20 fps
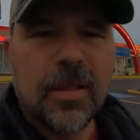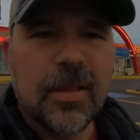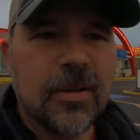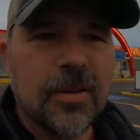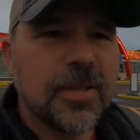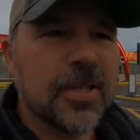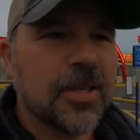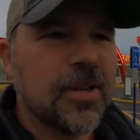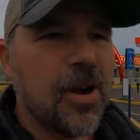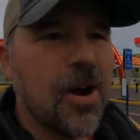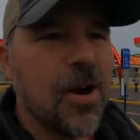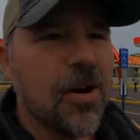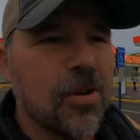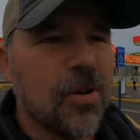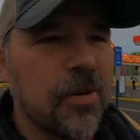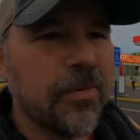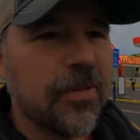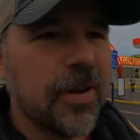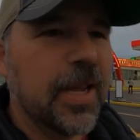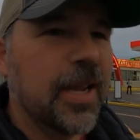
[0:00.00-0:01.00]
There's a
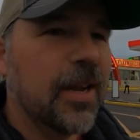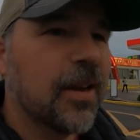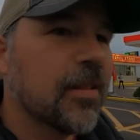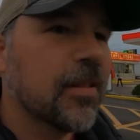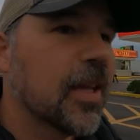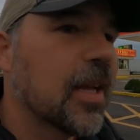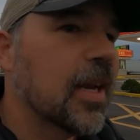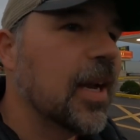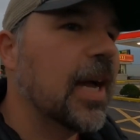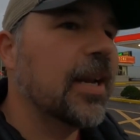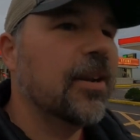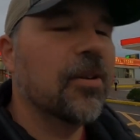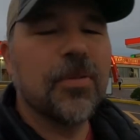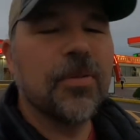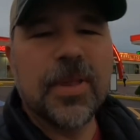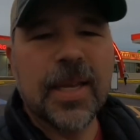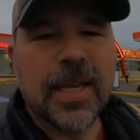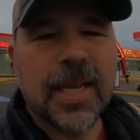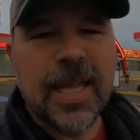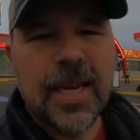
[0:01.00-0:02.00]
car over here that I
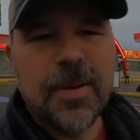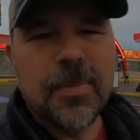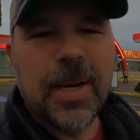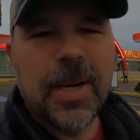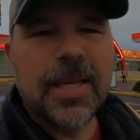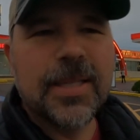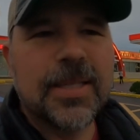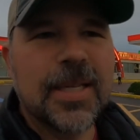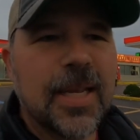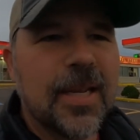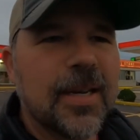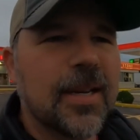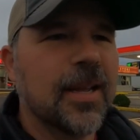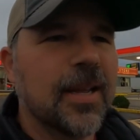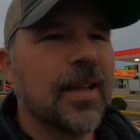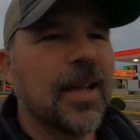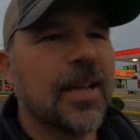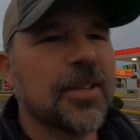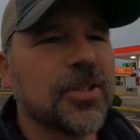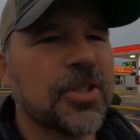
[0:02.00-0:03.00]
don't think anybody's in.
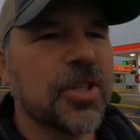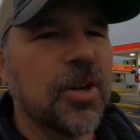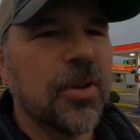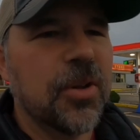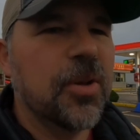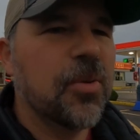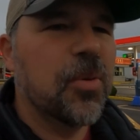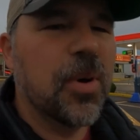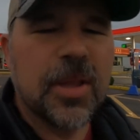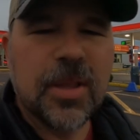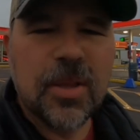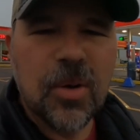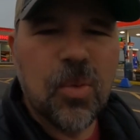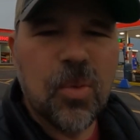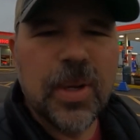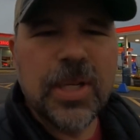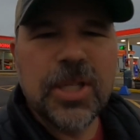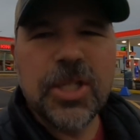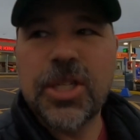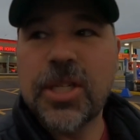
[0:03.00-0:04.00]
I'll show you what the
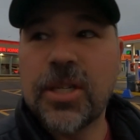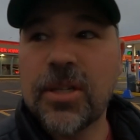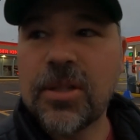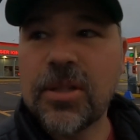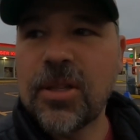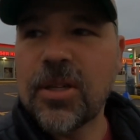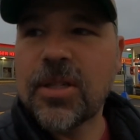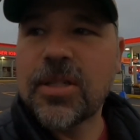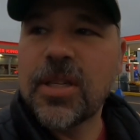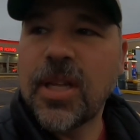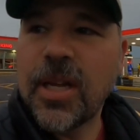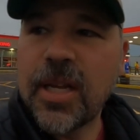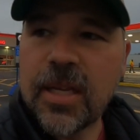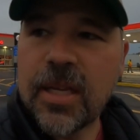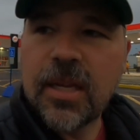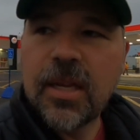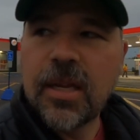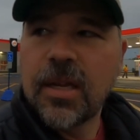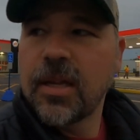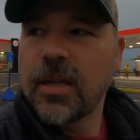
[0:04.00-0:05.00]
windshield looks
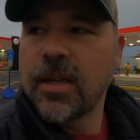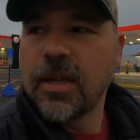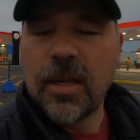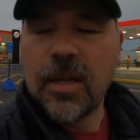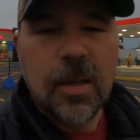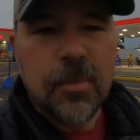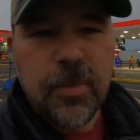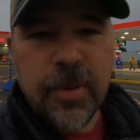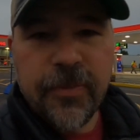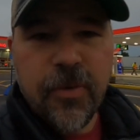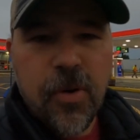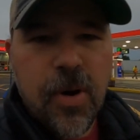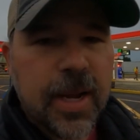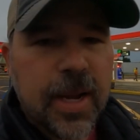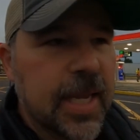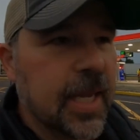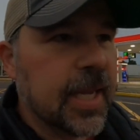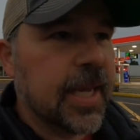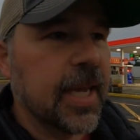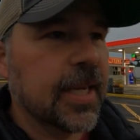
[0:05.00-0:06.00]
like before
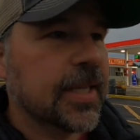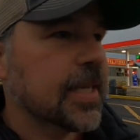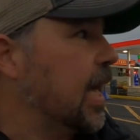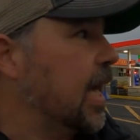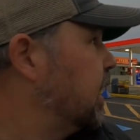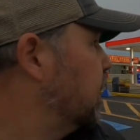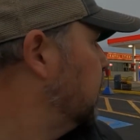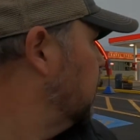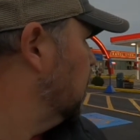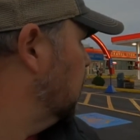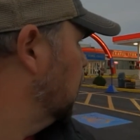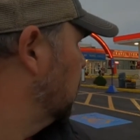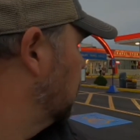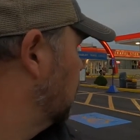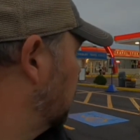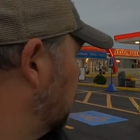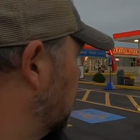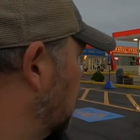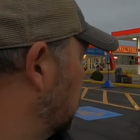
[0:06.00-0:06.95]
I get kicked out of here.